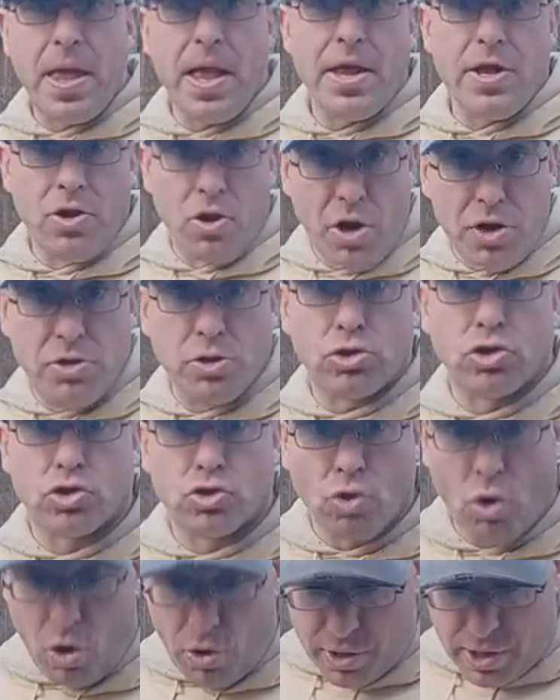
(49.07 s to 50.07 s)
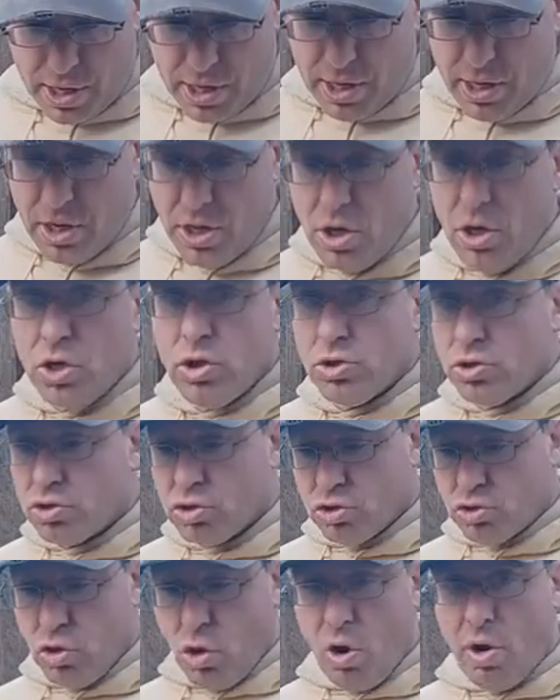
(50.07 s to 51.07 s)
You know, and you're storing it.
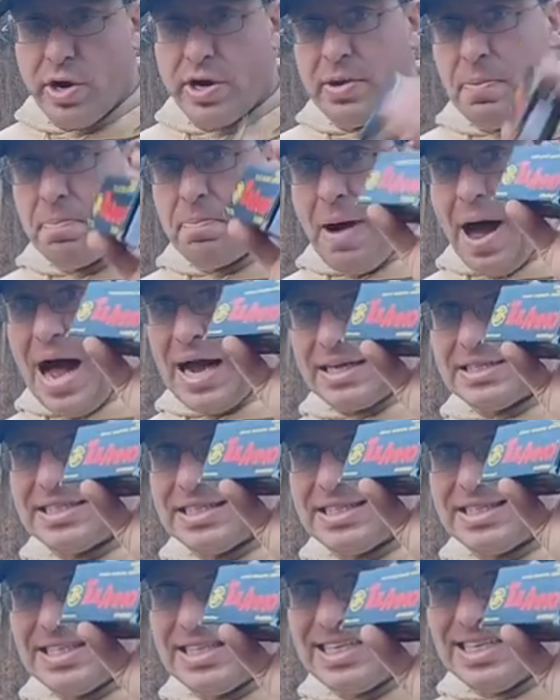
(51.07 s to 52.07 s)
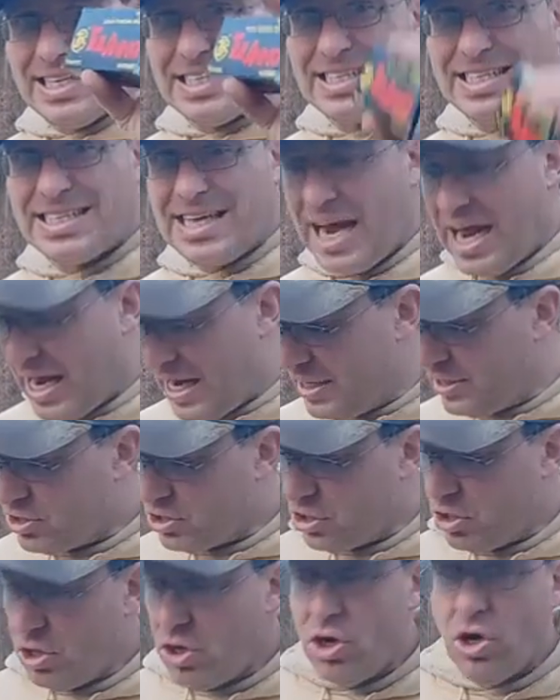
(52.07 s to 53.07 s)
Storing boxes this
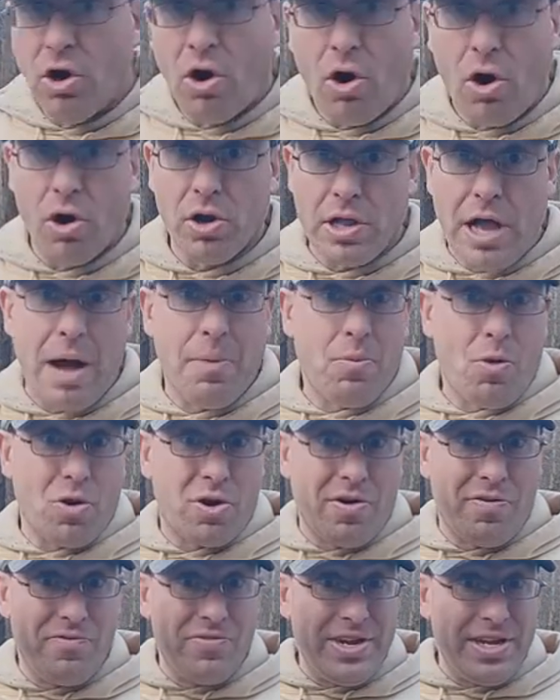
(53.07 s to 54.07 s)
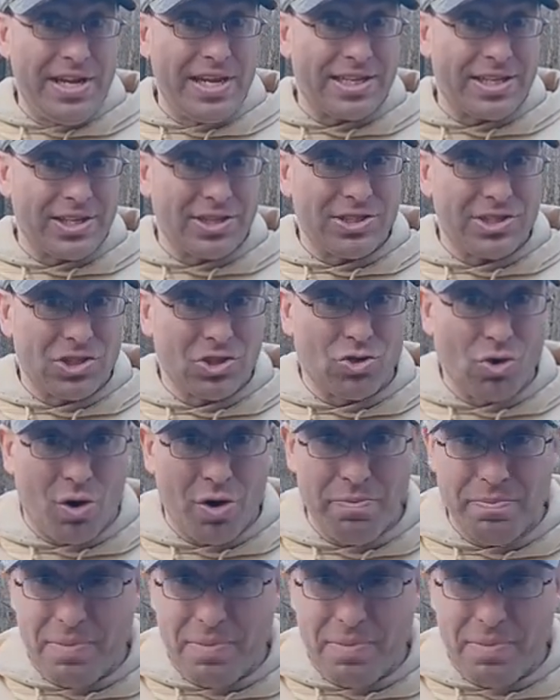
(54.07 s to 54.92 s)
size are a lot more convenient than storing